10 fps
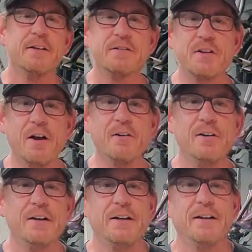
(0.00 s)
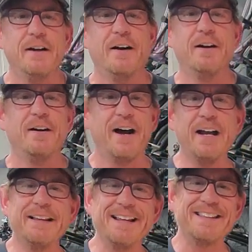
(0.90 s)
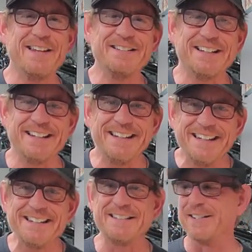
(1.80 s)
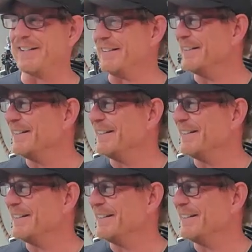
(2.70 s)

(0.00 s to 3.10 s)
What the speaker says: So I like things easy,